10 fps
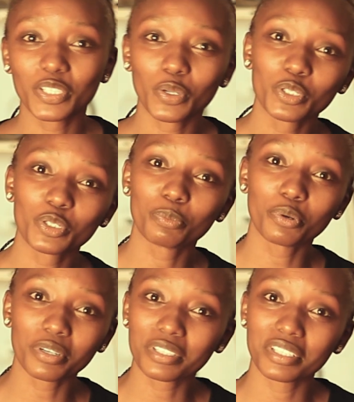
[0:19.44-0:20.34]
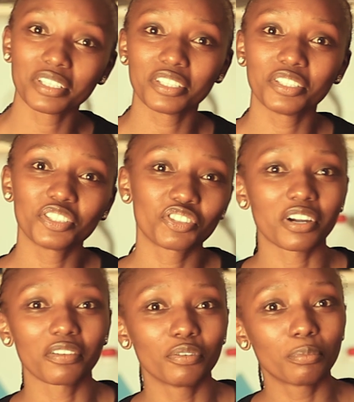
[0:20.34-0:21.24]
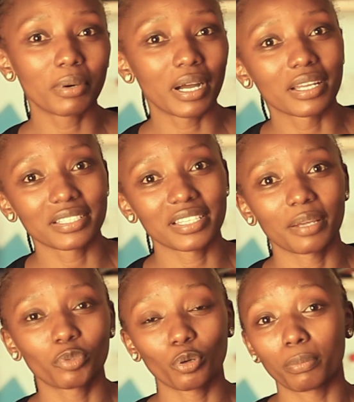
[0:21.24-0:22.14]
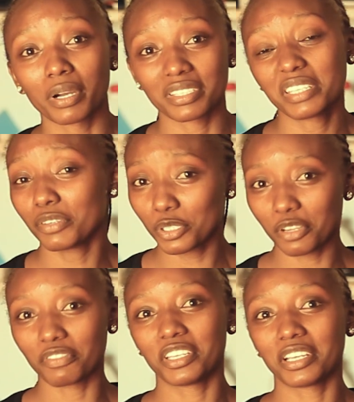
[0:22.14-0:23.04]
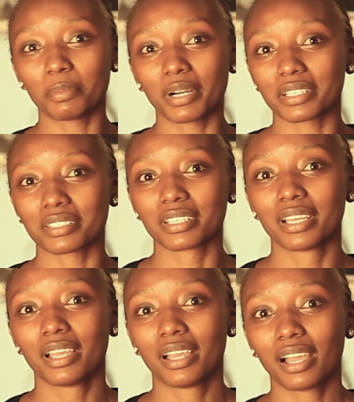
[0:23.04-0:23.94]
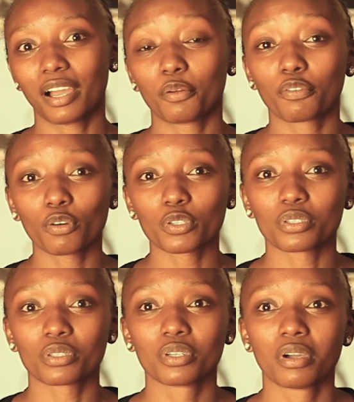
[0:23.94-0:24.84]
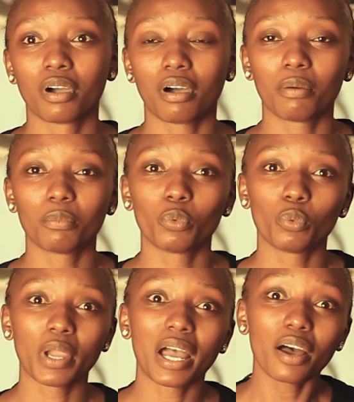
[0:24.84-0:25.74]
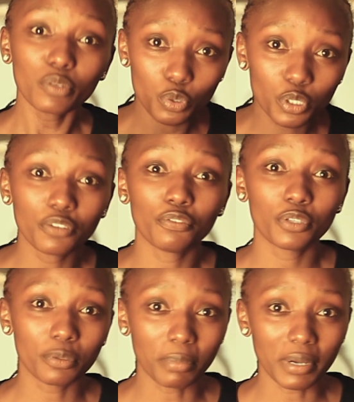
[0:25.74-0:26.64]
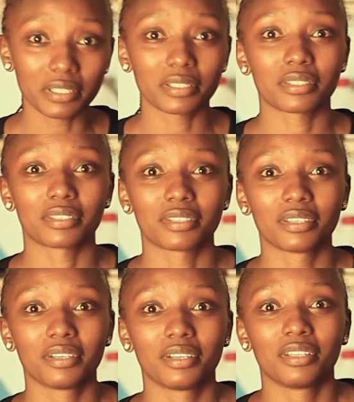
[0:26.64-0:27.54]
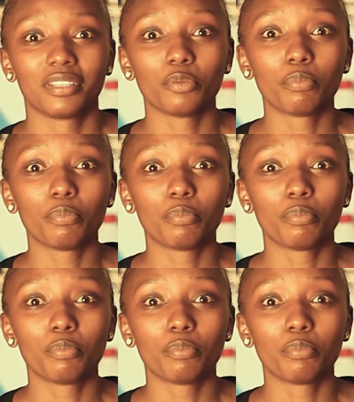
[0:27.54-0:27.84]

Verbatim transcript: lunch boxes, travel bags, laptop bags, even souvenir bags. And of course, um, we're out to give you the best the